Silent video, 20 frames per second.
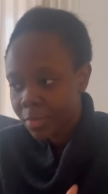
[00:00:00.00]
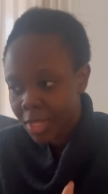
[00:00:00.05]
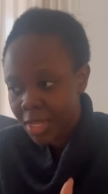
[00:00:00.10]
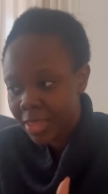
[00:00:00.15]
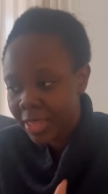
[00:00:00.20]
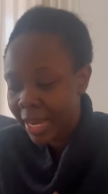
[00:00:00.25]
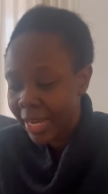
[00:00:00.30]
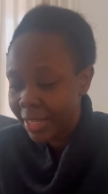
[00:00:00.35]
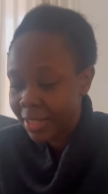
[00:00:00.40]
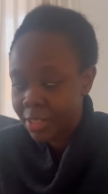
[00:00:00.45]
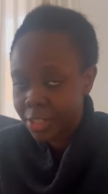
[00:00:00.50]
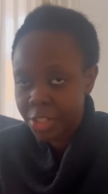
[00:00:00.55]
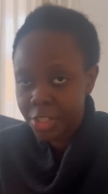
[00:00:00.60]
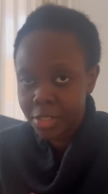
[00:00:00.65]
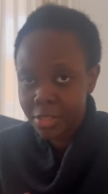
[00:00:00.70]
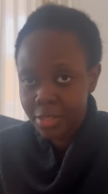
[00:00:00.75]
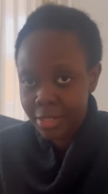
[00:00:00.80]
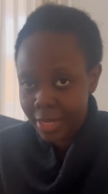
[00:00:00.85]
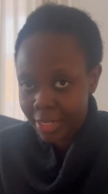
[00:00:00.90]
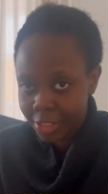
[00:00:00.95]
That
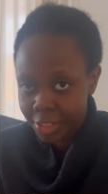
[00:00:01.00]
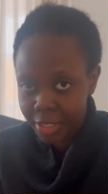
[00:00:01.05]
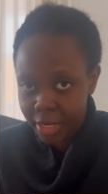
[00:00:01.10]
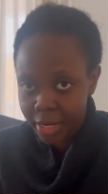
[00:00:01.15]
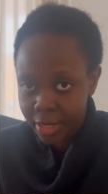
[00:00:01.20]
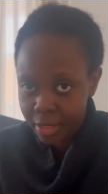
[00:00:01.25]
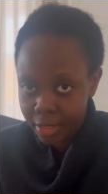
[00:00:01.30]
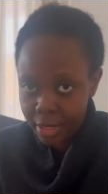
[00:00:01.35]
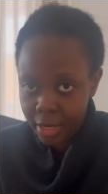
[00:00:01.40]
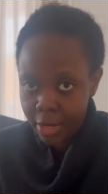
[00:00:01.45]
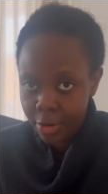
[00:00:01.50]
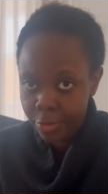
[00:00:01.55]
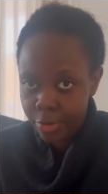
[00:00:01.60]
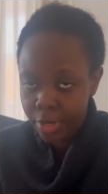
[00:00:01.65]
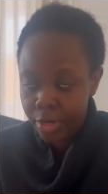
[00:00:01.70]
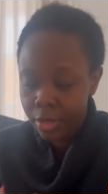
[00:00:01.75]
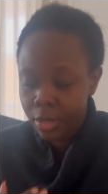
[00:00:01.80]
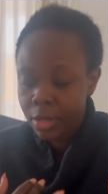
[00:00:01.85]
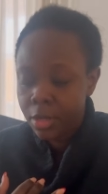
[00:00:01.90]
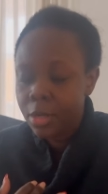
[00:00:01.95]
kitchen slash dining
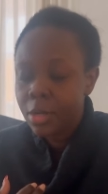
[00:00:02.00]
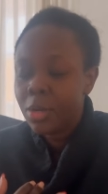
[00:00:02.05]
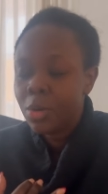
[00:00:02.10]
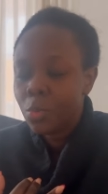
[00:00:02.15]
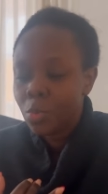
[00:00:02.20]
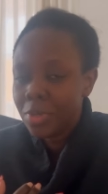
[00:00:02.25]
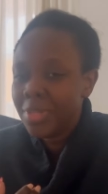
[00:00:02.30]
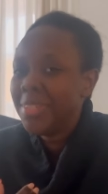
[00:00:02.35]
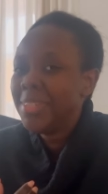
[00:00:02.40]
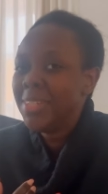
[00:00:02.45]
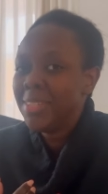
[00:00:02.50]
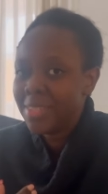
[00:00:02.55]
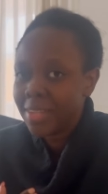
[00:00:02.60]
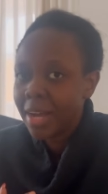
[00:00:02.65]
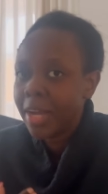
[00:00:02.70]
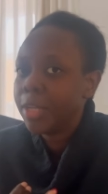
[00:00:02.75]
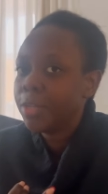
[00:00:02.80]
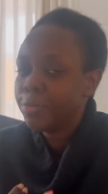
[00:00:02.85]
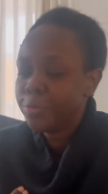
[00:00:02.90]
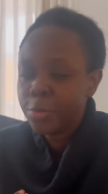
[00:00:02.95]
area was
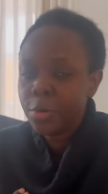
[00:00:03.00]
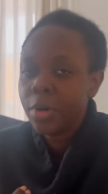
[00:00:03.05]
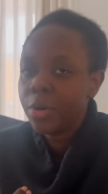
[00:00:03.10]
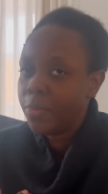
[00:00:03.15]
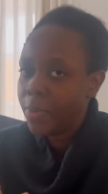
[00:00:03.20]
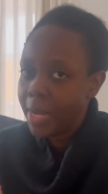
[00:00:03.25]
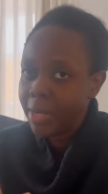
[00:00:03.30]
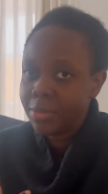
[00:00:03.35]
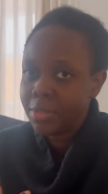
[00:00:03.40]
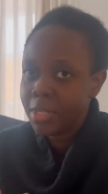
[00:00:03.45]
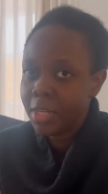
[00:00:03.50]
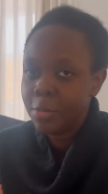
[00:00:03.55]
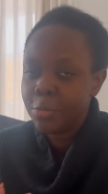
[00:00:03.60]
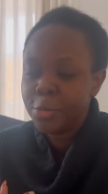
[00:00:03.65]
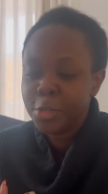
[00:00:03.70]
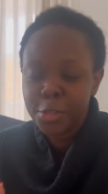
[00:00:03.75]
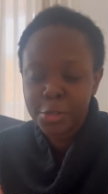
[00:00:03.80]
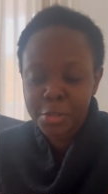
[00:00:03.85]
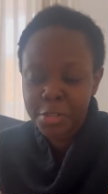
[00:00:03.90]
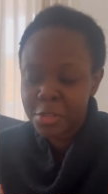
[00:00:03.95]
designed for a round table
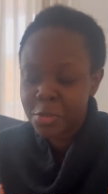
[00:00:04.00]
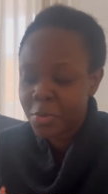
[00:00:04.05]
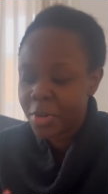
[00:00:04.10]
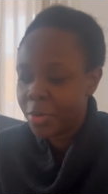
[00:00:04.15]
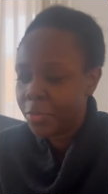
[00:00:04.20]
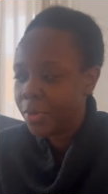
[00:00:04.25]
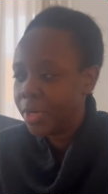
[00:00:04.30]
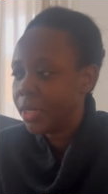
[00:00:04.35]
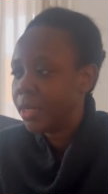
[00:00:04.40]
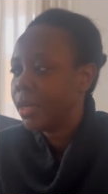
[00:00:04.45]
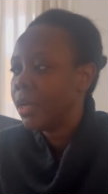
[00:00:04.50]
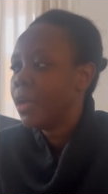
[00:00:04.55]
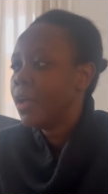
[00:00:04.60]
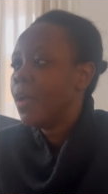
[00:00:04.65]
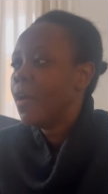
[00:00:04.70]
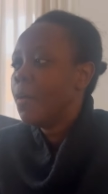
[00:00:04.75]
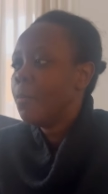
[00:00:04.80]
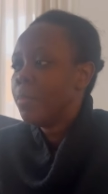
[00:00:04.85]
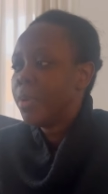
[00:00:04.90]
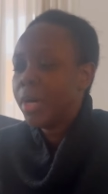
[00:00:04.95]
and not a square one.
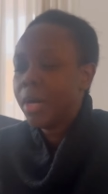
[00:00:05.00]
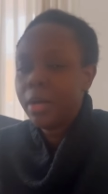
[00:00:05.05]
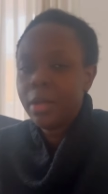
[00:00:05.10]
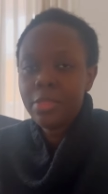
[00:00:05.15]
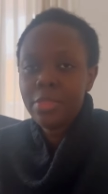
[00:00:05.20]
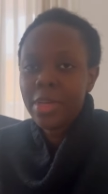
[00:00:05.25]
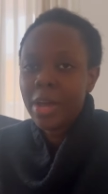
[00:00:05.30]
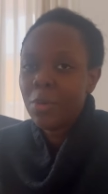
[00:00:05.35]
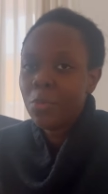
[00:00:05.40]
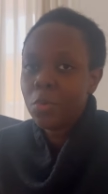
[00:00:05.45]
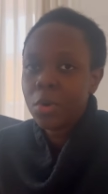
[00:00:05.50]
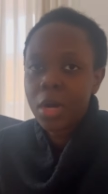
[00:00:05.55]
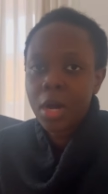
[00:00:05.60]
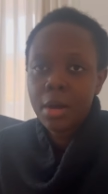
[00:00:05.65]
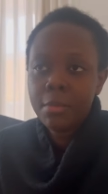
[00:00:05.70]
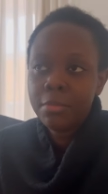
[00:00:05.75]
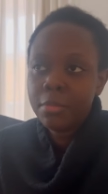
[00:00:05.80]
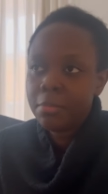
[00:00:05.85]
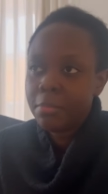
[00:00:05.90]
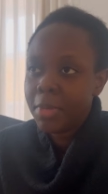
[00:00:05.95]
But that will
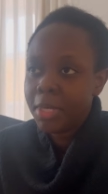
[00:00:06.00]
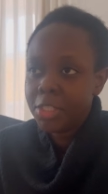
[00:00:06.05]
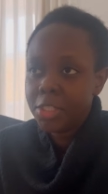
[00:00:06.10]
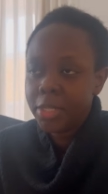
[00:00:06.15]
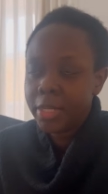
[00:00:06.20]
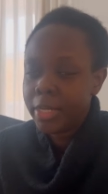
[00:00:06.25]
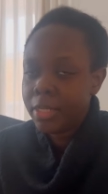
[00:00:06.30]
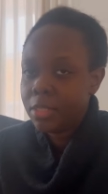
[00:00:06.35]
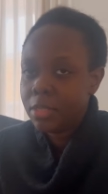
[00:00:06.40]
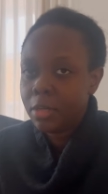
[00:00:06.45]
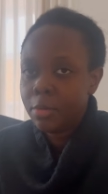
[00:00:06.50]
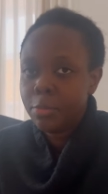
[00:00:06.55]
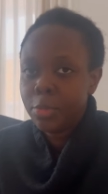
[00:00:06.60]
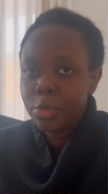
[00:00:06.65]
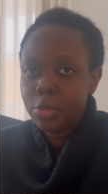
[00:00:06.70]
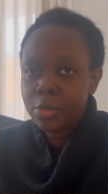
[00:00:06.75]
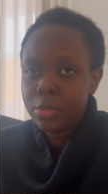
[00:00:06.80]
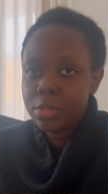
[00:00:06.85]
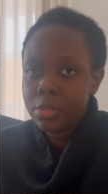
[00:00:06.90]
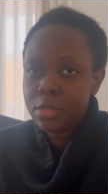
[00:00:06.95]
come much later
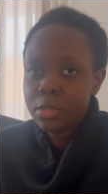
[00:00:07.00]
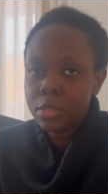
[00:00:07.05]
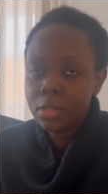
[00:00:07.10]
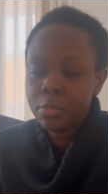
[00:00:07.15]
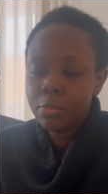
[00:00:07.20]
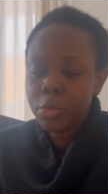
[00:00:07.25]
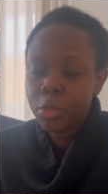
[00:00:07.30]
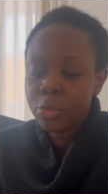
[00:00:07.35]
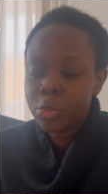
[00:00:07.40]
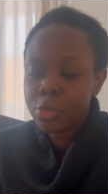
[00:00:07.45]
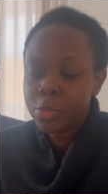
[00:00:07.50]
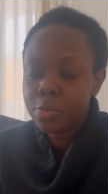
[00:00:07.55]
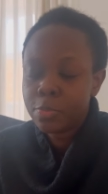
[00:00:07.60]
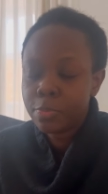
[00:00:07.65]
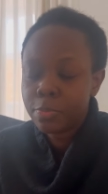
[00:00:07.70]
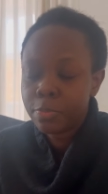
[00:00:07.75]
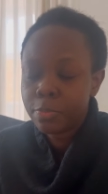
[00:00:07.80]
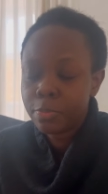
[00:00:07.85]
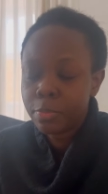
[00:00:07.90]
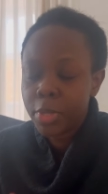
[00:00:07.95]
because the most
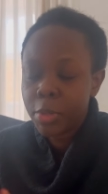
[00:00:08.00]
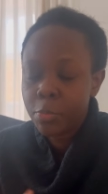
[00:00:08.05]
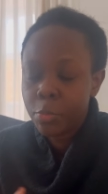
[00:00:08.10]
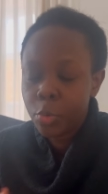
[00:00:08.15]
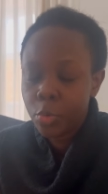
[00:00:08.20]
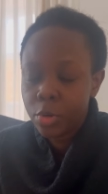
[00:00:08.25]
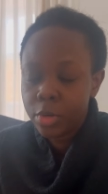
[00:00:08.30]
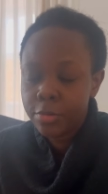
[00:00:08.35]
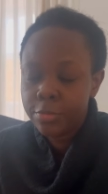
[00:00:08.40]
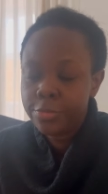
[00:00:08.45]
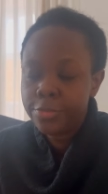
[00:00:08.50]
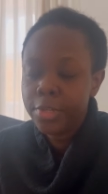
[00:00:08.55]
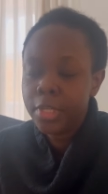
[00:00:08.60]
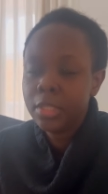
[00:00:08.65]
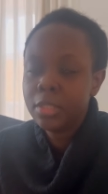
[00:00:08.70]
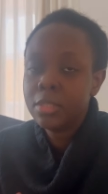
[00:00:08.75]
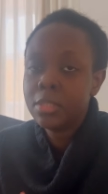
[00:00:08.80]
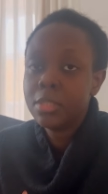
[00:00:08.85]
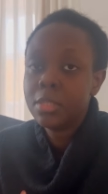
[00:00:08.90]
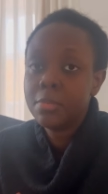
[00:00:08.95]
important
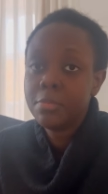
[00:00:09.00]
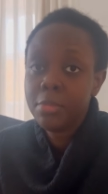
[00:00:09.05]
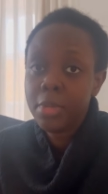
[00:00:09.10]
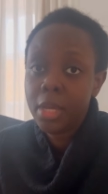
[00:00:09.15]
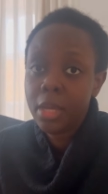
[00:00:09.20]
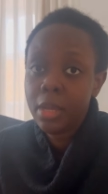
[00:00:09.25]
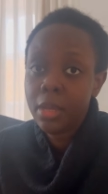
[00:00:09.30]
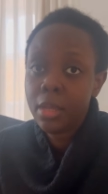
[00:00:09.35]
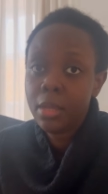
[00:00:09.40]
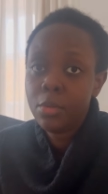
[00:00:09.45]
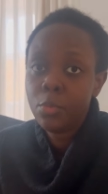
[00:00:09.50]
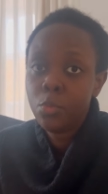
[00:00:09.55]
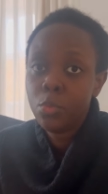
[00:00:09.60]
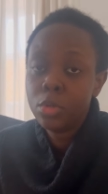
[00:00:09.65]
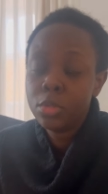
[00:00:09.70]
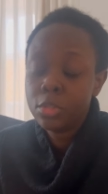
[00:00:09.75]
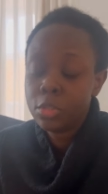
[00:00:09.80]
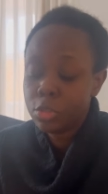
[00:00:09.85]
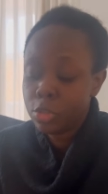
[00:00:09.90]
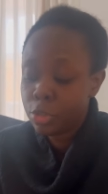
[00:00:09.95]
things to me
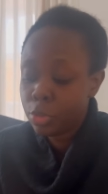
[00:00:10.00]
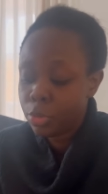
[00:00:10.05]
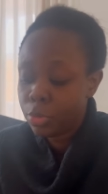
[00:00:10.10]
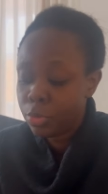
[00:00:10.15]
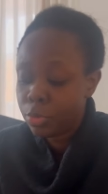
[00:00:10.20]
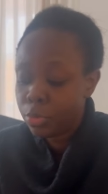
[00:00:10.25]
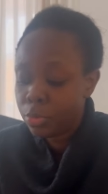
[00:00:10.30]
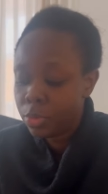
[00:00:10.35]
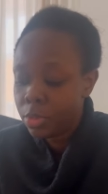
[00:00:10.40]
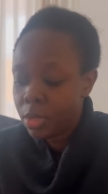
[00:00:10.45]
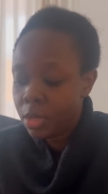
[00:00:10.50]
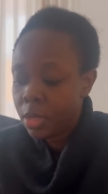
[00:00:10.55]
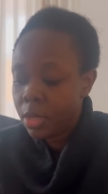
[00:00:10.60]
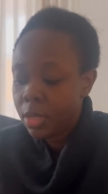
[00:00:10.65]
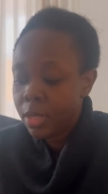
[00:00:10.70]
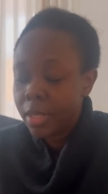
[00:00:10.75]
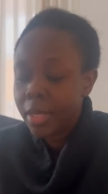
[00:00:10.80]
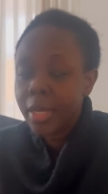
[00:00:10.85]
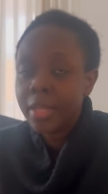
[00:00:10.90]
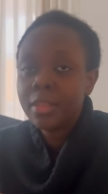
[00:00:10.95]
was to
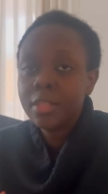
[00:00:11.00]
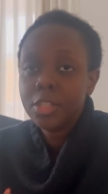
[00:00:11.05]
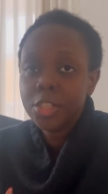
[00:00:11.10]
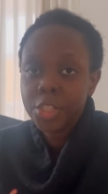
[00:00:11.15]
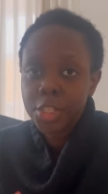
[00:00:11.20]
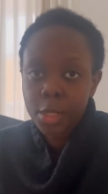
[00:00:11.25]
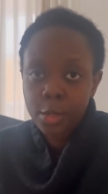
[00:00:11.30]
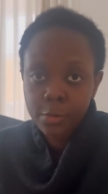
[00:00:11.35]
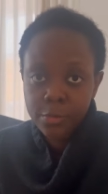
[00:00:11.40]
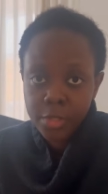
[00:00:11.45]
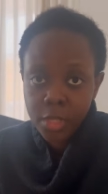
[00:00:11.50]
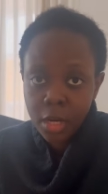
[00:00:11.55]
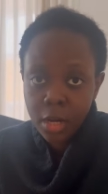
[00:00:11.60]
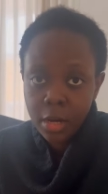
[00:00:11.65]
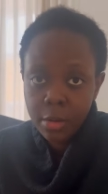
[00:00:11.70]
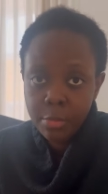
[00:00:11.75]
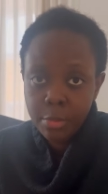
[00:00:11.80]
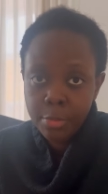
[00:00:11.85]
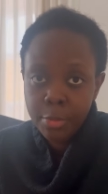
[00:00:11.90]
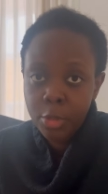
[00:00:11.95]
get the shelves
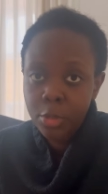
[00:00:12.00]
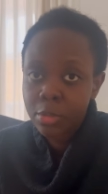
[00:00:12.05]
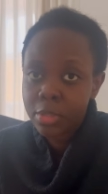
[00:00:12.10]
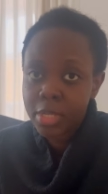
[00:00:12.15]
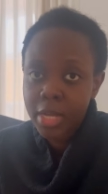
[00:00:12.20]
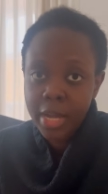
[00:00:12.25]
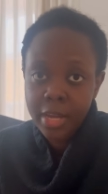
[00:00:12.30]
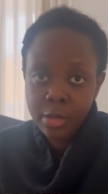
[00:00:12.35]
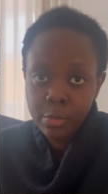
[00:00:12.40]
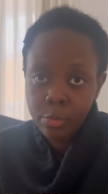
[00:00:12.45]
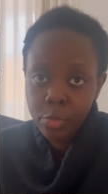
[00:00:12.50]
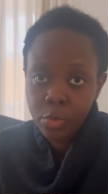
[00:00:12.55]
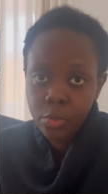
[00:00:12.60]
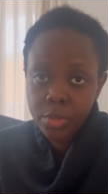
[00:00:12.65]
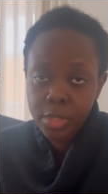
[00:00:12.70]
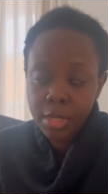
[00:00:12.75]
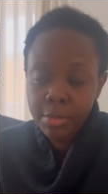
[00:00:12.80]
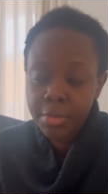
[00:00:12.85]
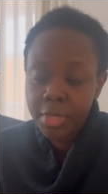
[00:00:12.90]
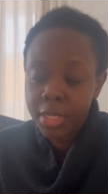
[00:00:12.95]
up because I had bought
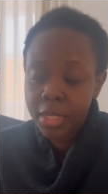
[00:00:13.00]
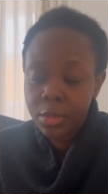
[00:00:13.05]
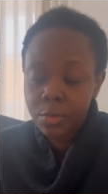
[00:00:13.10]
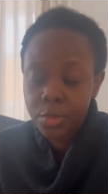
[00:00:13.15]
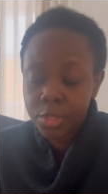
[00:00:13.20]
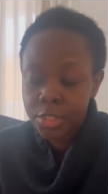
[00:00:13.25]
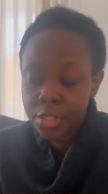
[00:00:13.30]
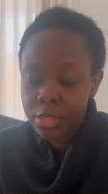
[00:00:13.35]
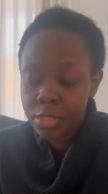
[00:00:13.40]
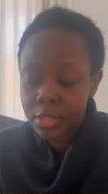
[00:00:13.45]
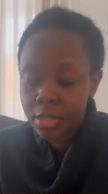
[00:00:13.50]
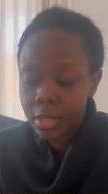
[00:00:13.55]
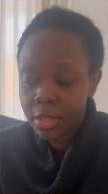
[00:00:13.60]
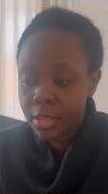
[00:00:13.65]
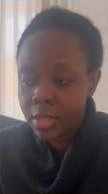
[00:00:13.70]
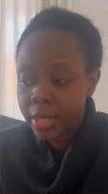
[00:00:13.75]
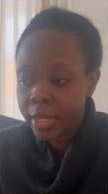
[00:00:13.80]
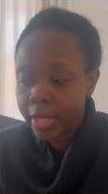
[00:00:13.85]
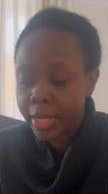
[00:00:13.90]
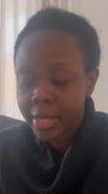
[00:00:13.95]
them and they were just sitting
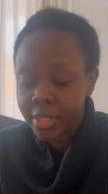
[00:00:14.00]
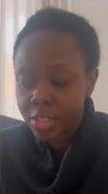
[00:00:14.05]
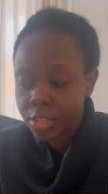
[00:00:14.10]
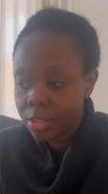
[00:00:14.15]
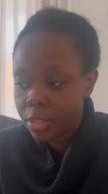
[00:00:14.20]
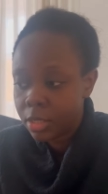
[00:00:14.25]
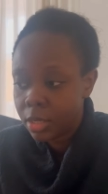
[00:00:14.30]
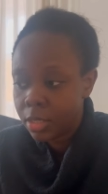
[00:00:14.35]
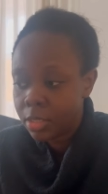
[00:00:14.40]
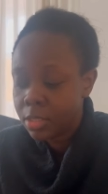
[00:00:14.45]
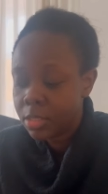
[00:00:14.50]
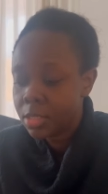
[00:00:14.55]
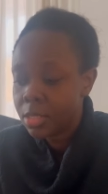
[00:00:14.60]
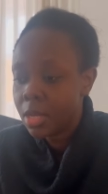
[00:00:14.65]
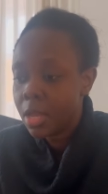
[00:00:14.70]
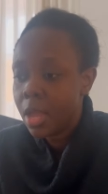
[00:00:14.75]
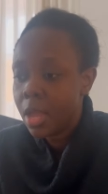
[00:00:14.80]
there catching dust